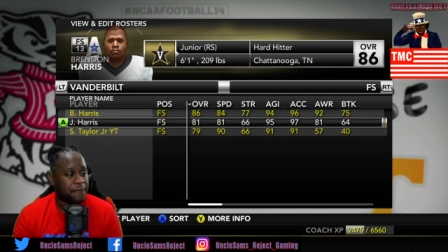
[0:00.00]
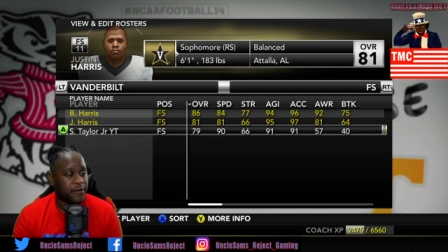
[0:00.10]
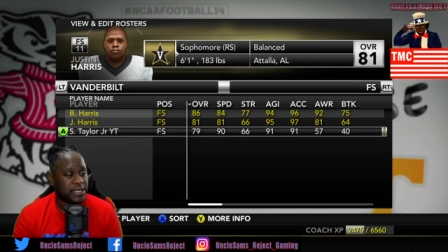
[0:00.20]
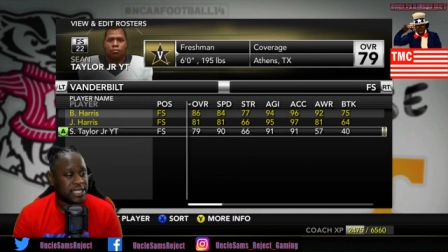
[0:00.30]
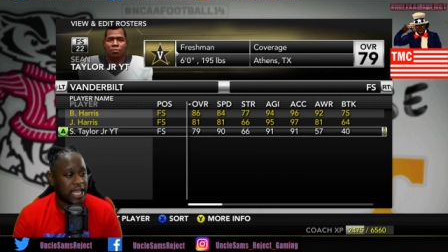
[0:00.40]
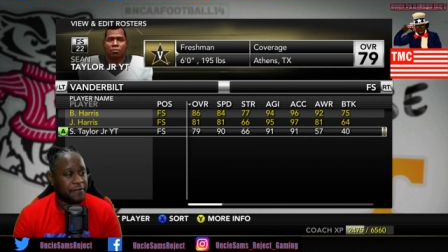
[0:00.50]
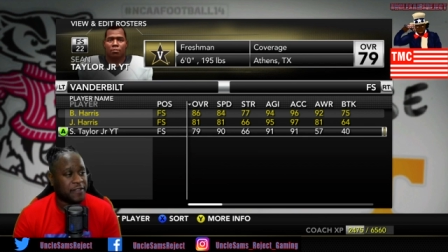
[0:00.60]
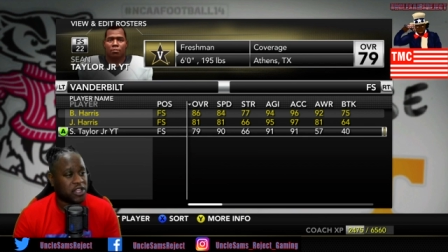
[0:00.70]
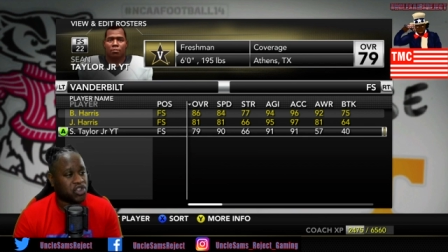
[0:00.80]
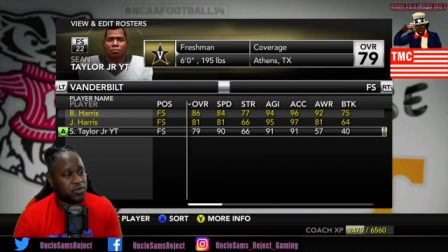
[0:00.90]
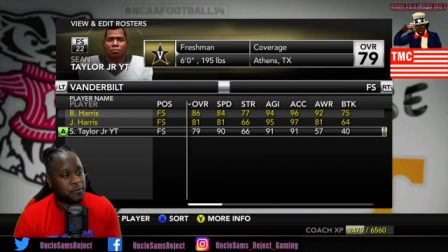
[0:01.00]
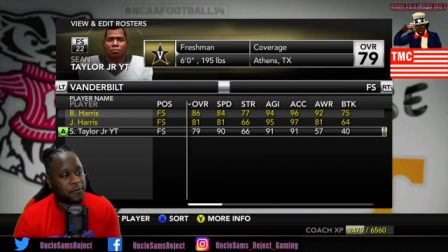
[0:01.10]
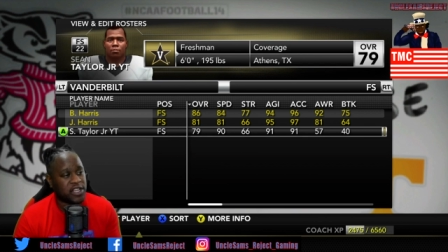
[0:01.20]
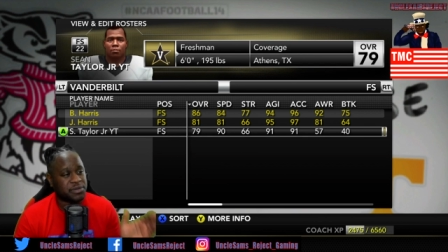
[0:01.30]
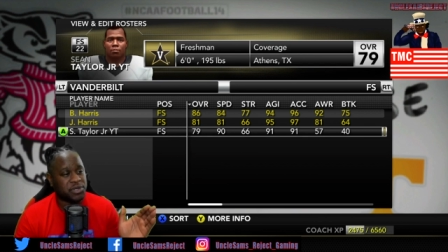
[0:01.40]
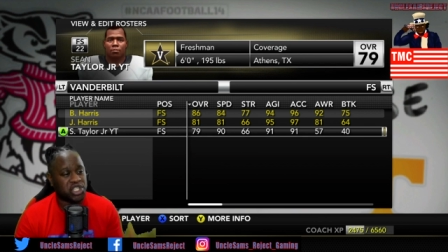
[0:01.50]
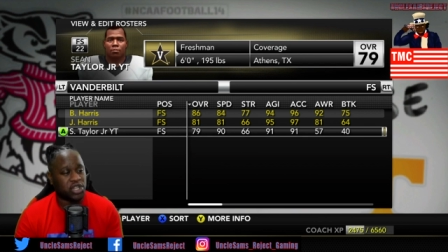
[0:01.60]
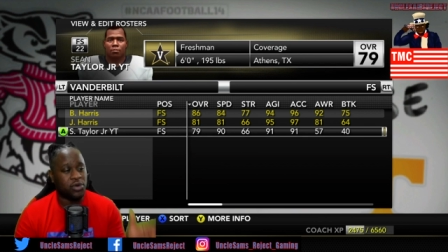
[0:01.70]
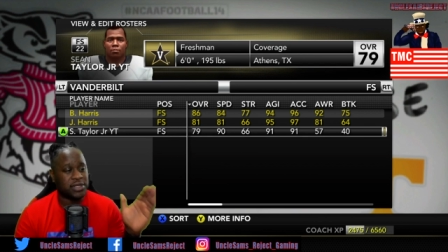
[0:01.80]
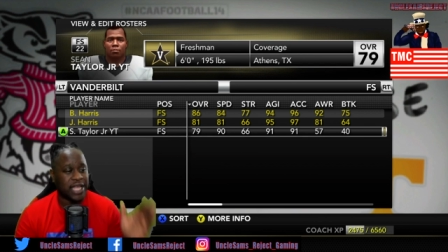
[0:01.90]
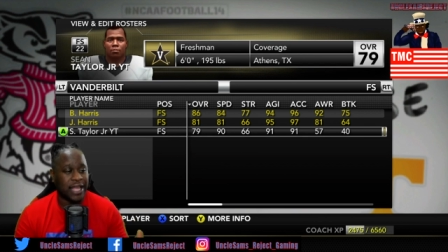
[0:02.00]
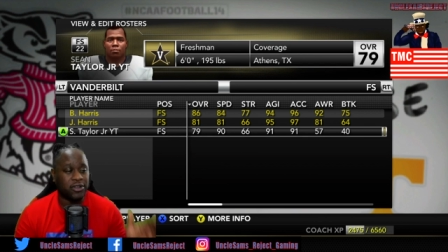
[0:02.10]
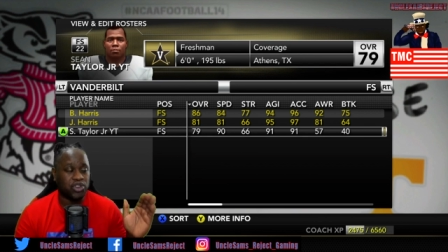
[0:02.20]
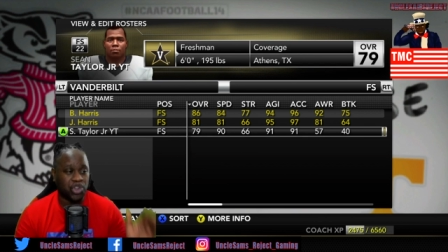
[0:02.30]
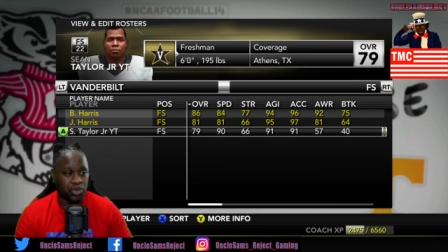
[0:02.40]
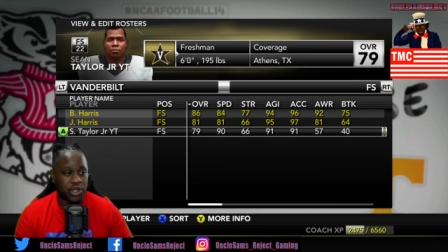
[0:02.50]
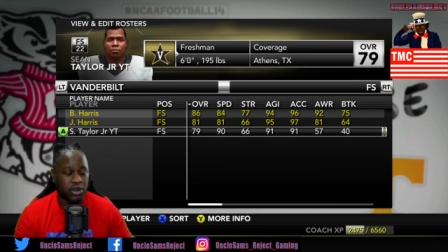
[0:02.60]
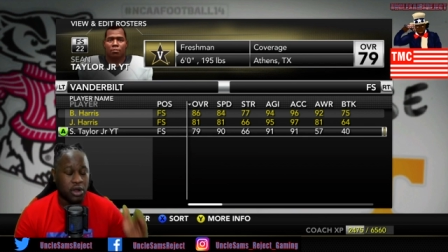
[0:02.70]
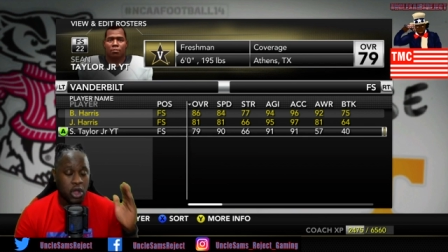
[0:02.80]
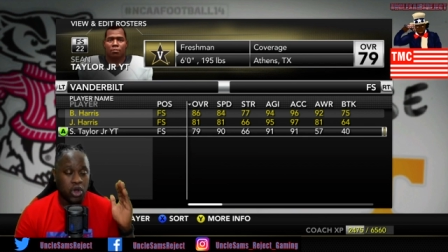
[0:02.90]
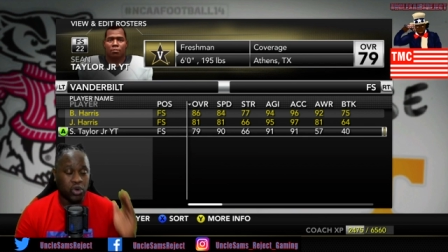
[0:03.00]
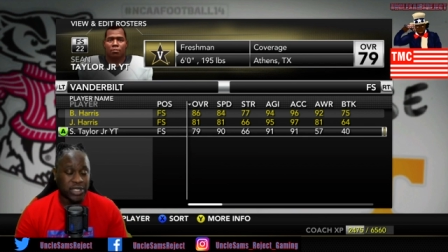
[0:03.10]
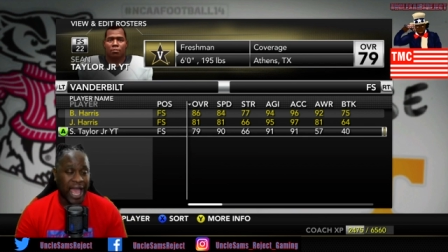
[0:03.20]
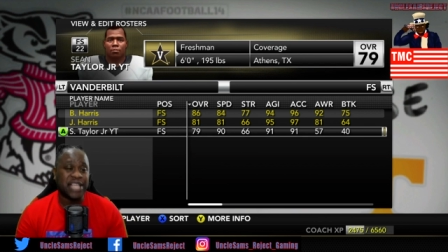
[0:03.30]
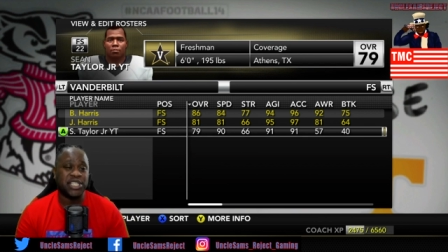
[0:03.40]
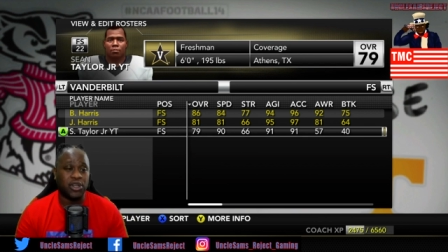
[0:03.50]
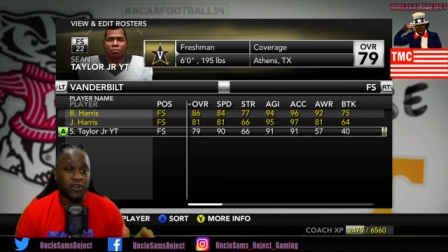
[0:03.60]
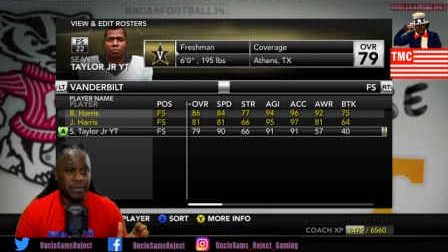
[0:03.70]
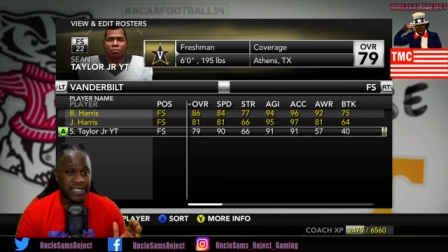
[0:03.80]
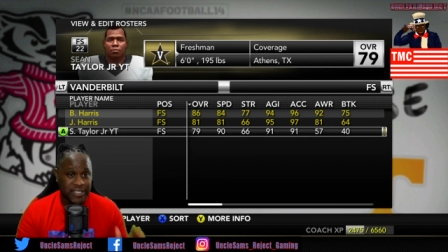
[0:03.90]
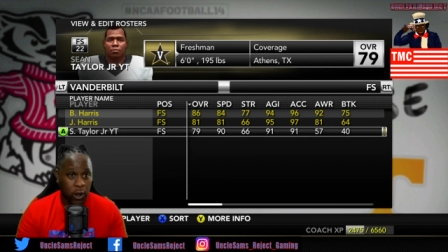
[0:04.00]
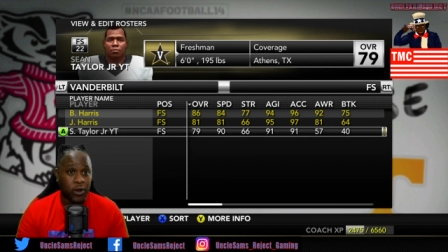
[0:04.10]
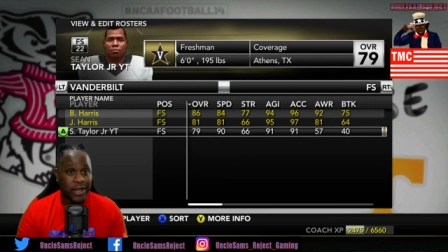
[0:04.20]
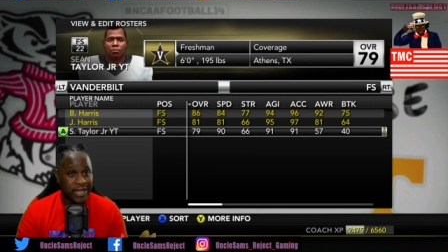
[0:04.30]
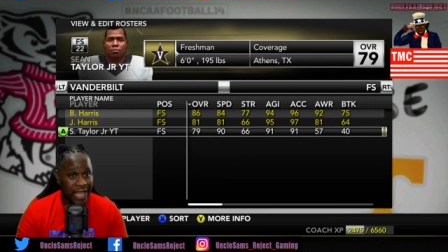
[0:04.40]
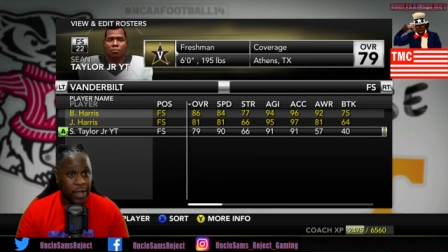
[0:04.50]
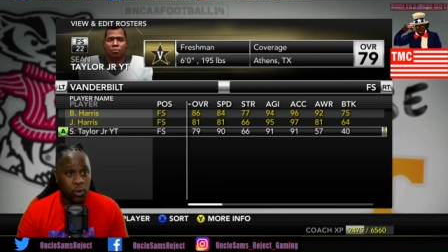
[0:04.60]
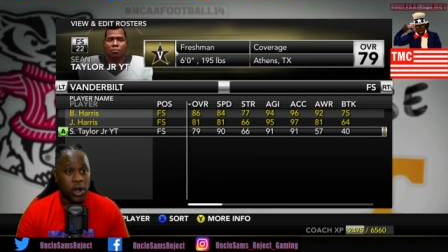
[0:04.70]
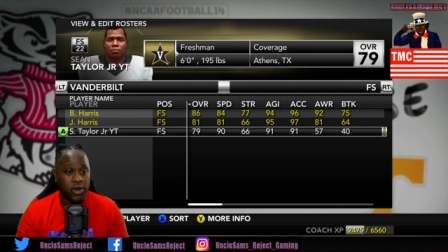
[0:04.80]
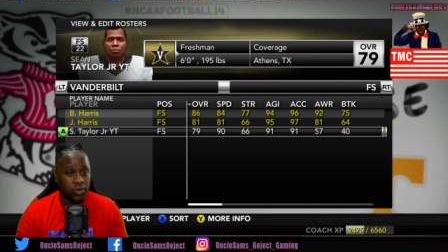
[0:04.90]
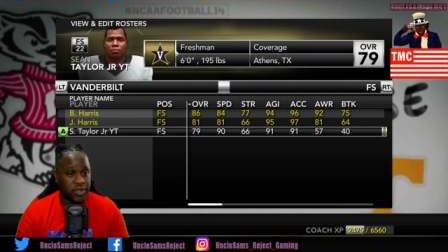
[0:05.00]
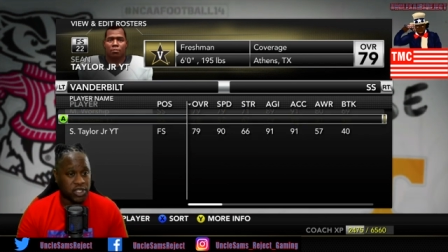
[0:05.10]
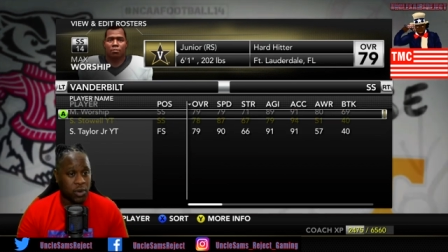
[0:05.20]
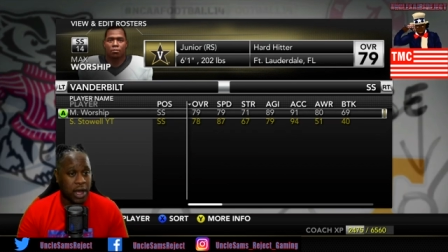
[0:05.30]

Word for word: at free safety, true freshman Sean Taylor Jr., who's actually going to be starting day one on the